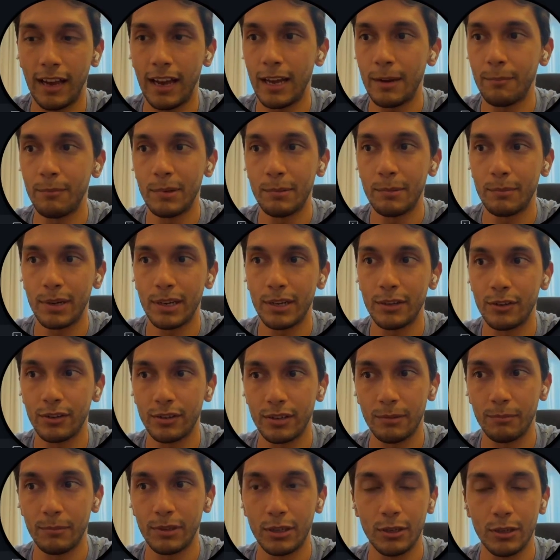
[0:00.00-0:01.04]
admin page or
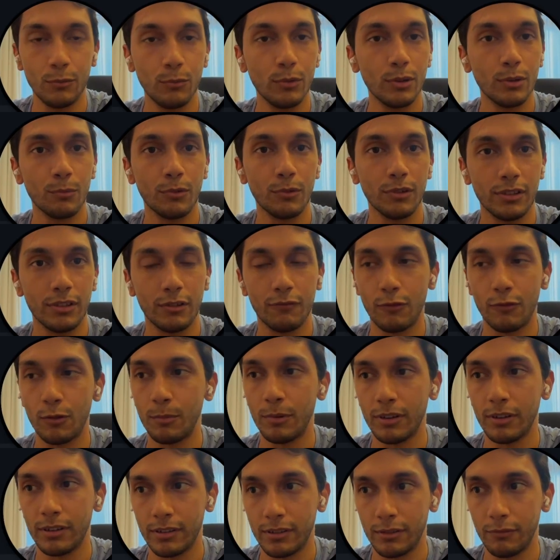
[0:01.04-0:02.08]
something, you wouldn't want the
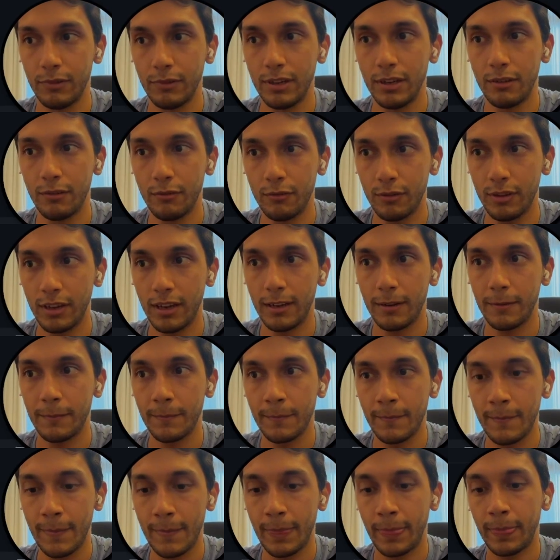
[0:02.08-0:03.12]
robots to read through that.
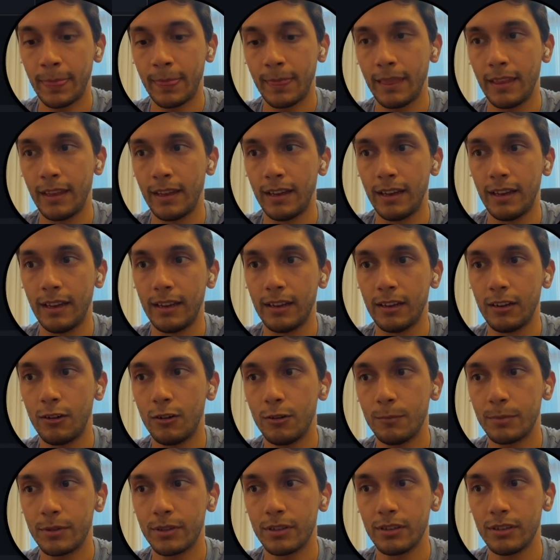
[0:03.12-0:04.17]
And
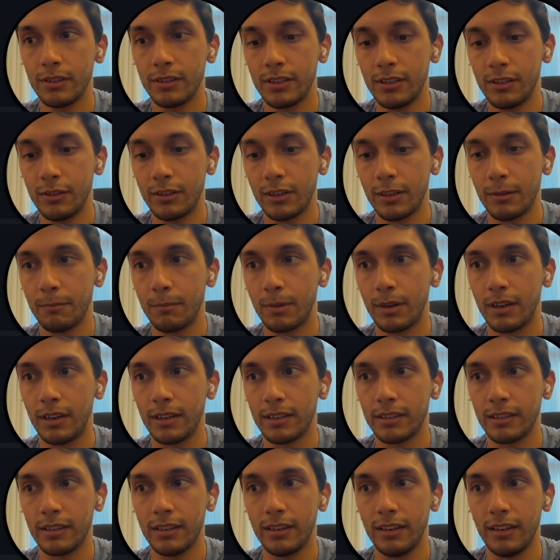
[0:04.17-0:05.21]
optionally, you can
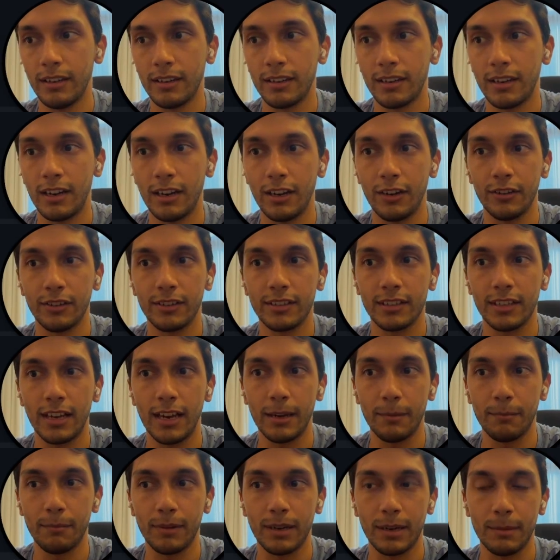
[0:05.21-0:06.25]
pass an entire
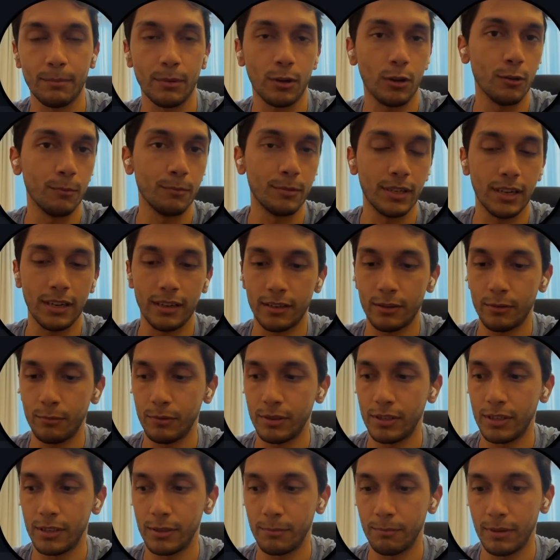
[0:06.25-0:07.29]
sitemap object,
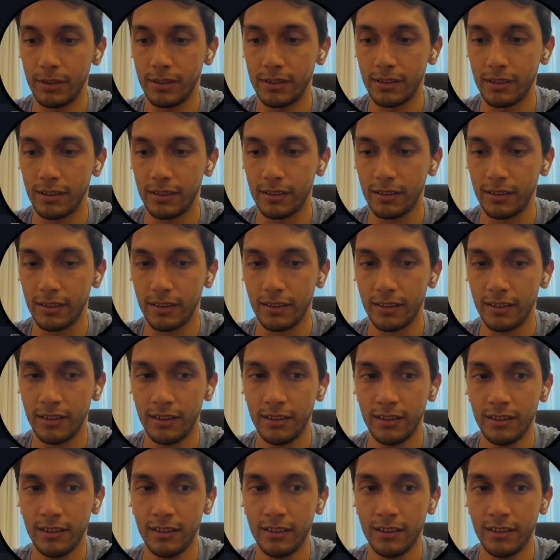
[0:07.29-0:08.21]
which is basically